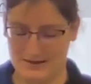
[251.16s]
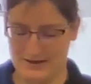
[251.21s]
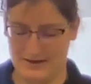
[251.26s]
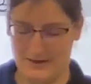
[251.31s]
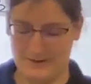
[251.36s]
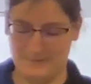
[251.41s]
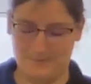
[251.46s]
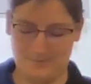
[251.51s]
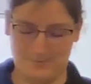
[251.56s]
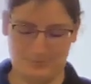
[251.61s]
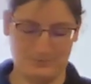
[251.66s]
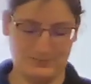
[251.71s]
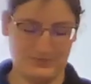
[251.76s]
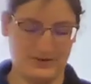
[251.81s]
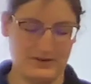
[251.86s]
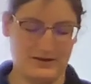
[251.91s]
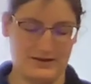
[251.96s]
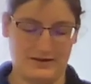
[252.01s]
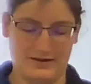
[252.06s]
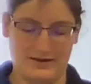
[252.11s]
Okay.
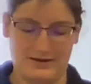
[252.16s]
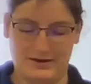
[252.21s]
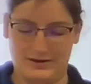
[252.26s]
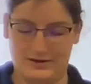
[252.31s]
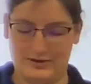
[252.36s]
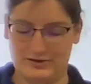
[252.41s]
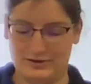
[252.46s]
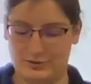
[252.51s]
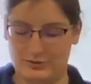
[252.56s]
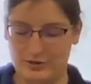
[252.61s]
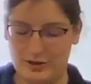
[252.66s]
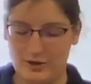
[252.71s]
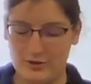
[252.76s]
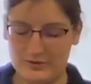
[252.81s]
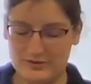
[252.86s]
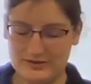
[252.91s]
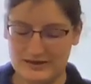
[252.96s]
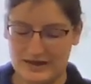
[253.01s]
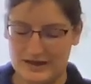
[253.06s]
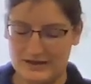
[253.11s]
So
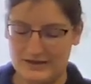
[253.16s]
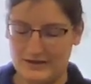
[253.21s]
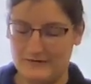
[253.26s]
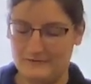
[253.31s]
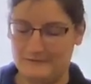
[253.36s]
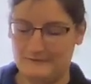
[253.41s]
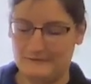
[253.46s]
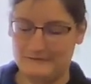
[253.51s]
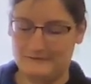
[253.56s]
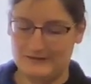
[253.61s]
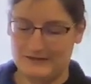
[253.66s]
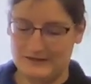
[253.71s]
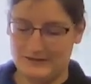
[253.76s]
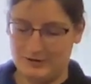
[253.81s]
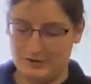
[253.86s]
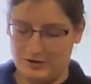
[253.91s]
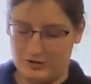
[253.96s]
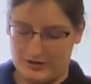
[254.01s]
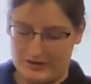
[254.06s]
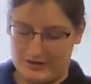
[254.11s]
cosine of 15
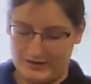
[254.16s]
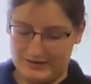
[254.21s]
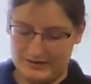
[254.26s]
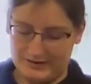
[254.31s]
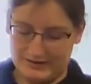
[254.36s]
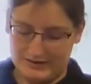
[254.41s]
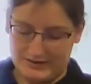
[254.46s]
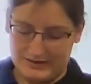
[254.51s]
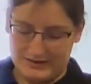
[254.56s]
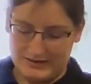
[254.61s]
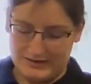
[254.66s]
degrees